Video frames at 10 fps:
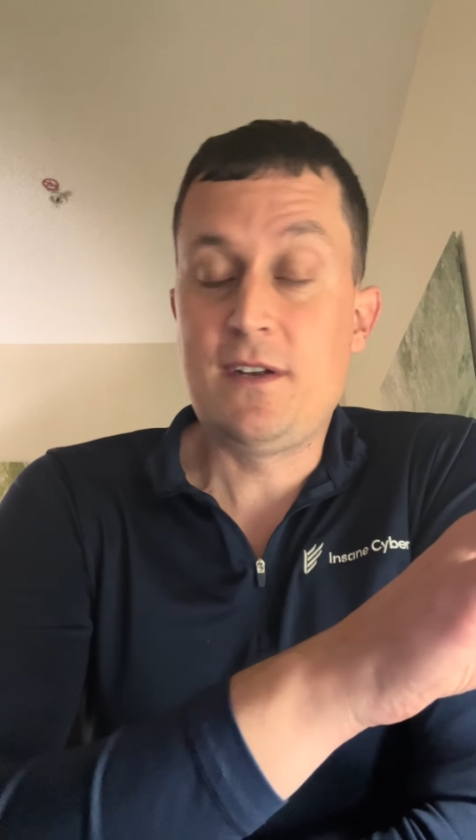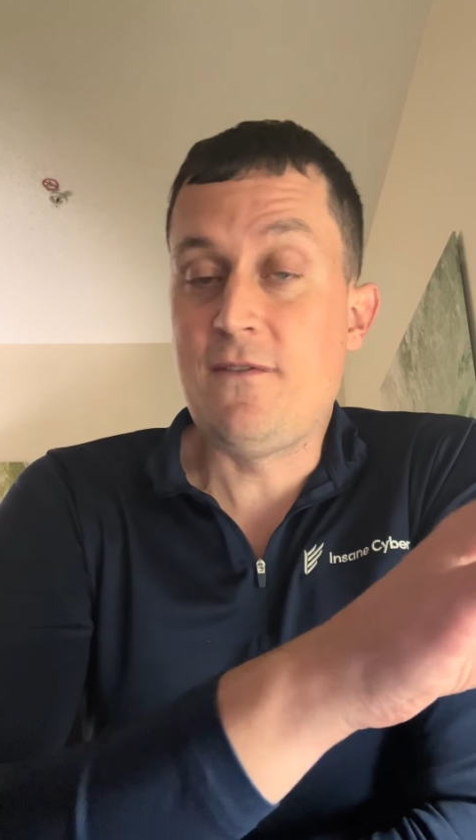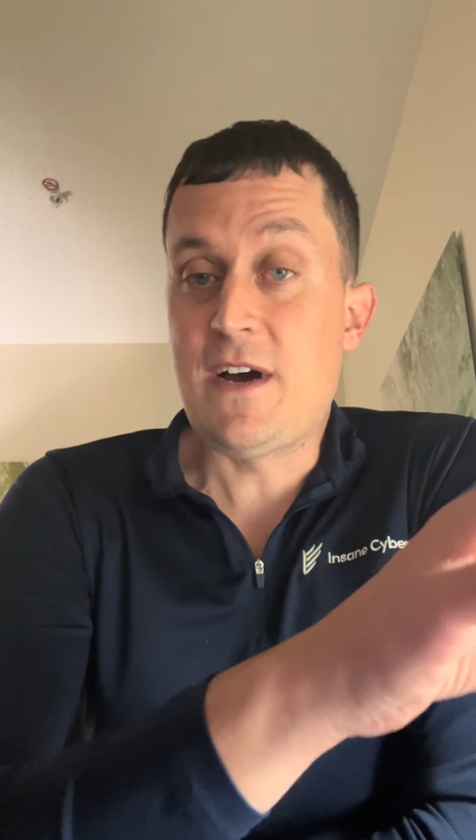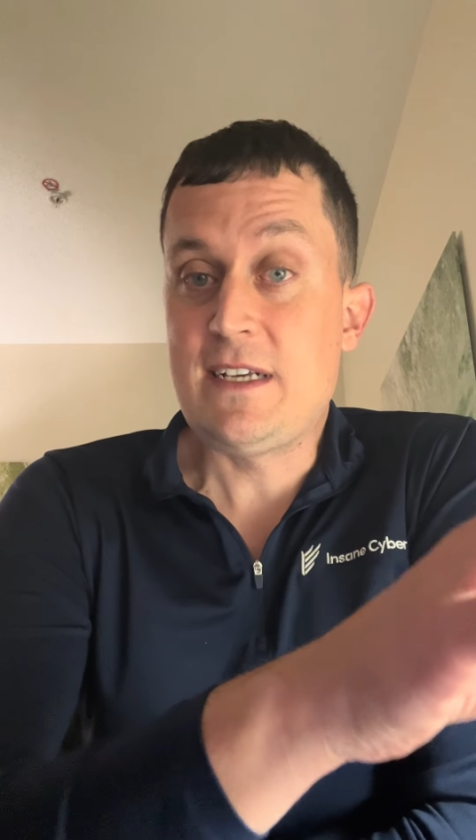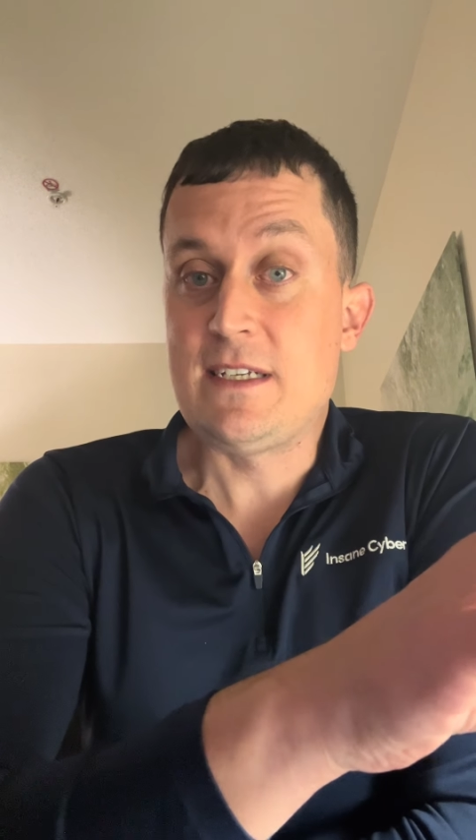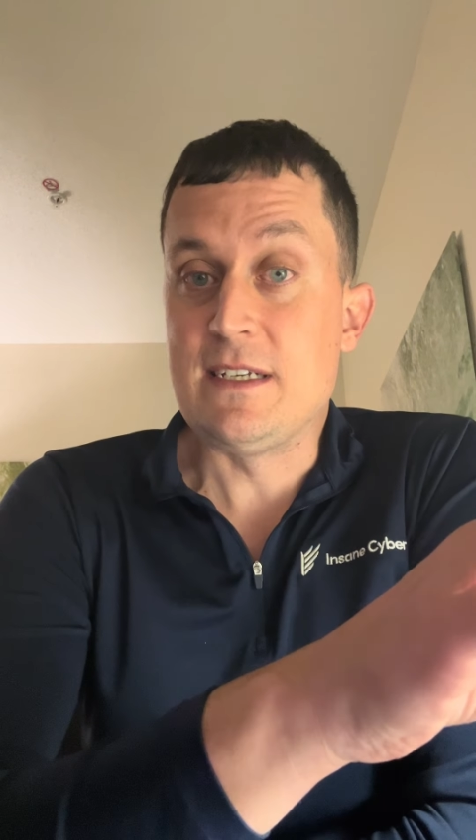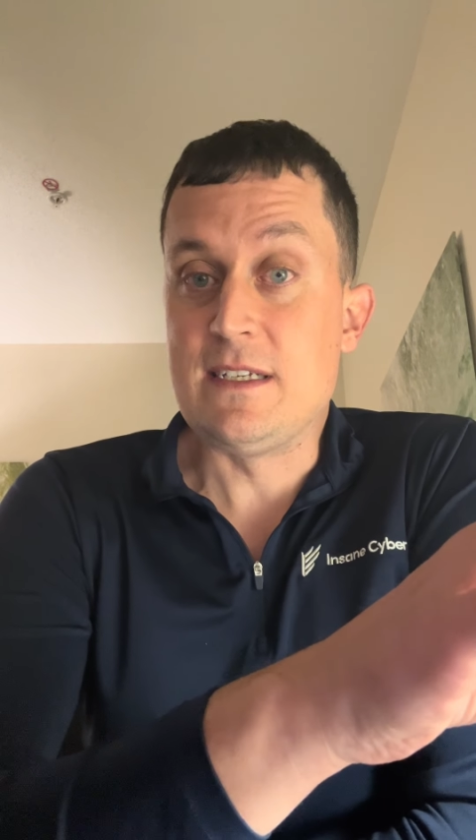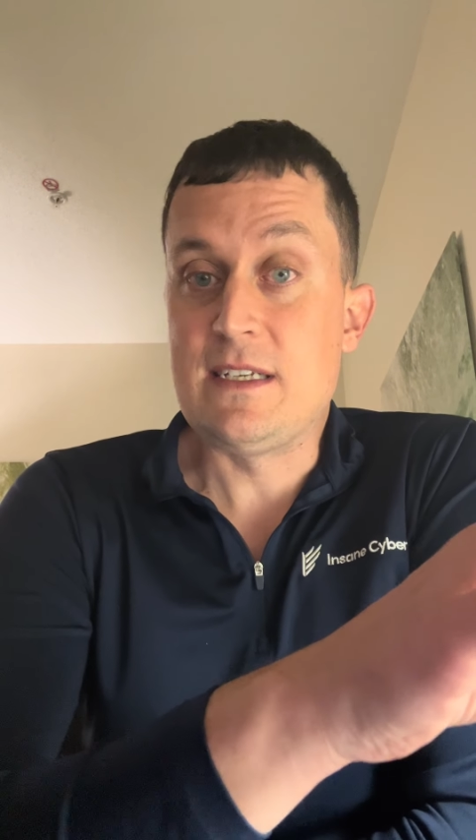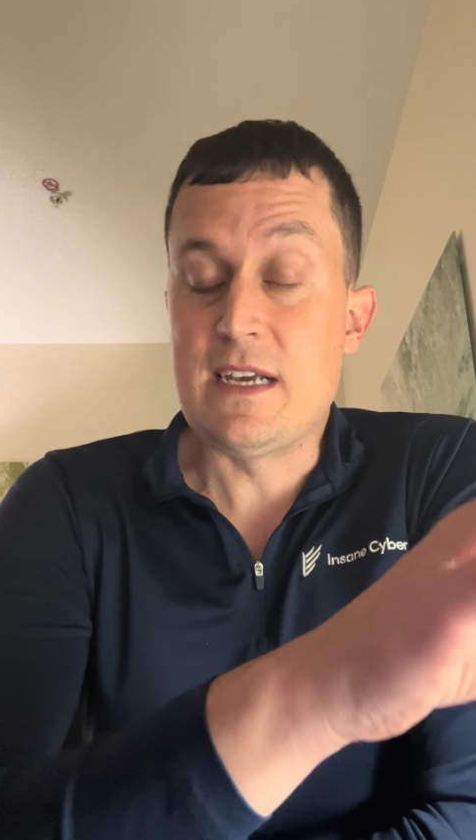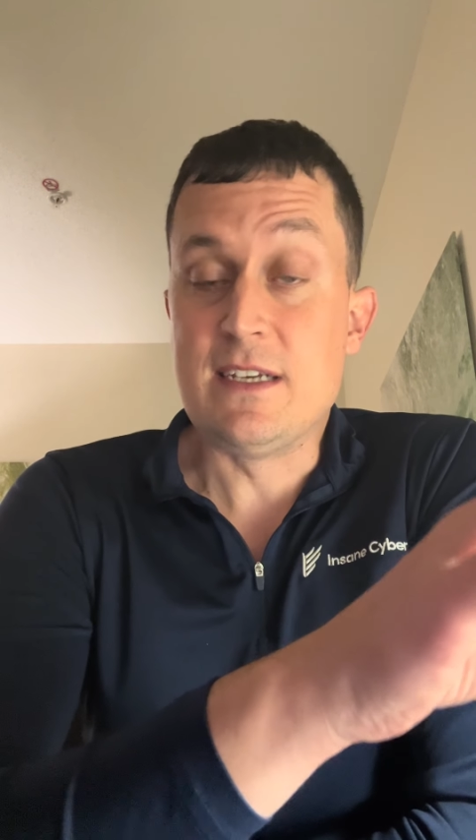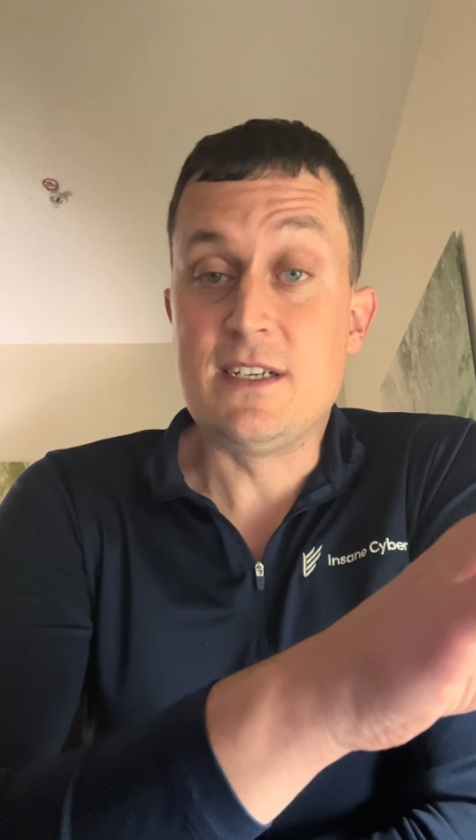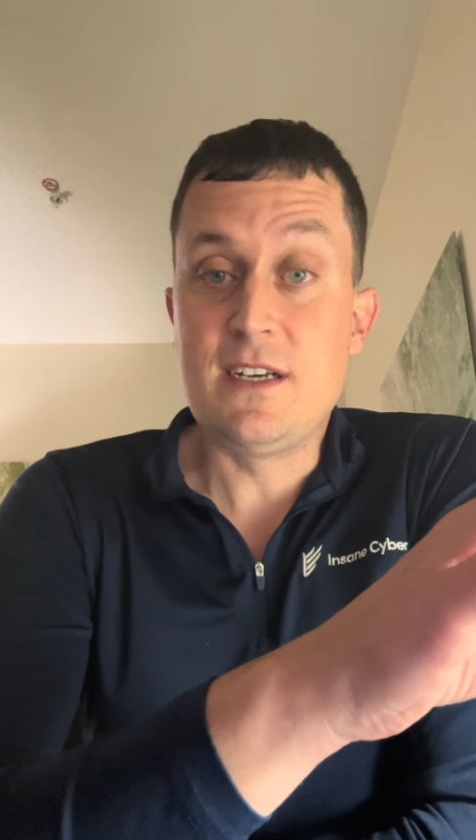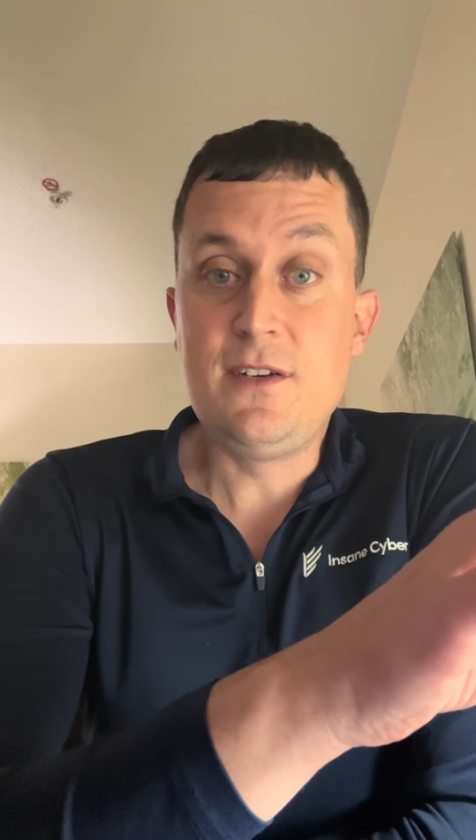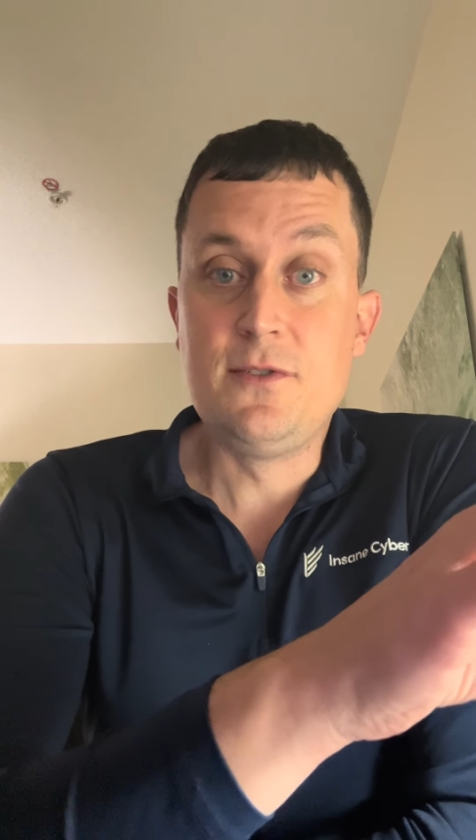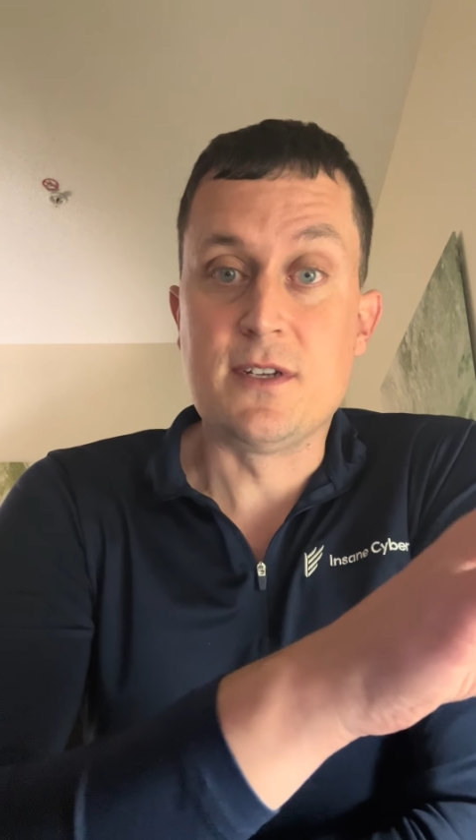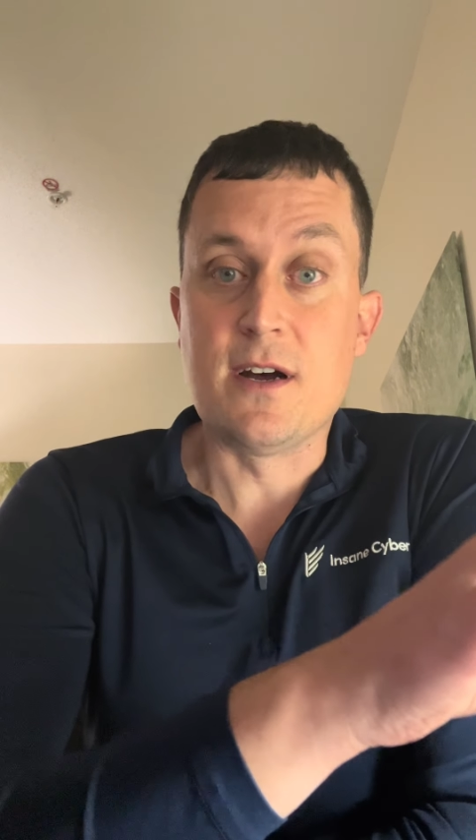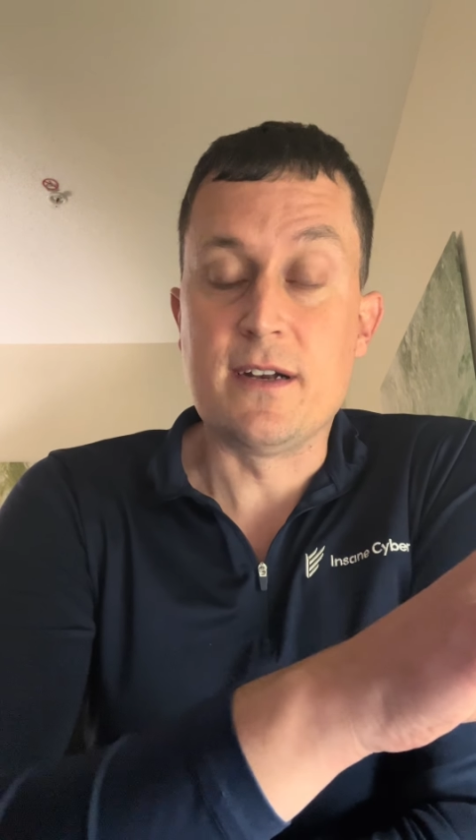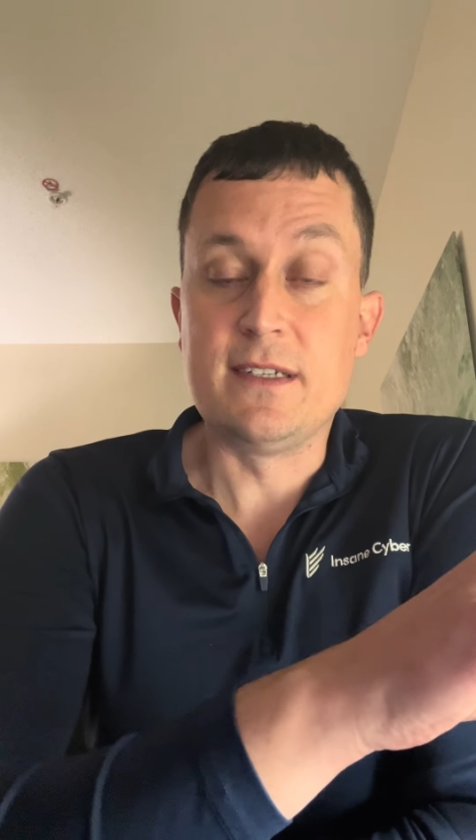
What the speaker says: devices is it used on.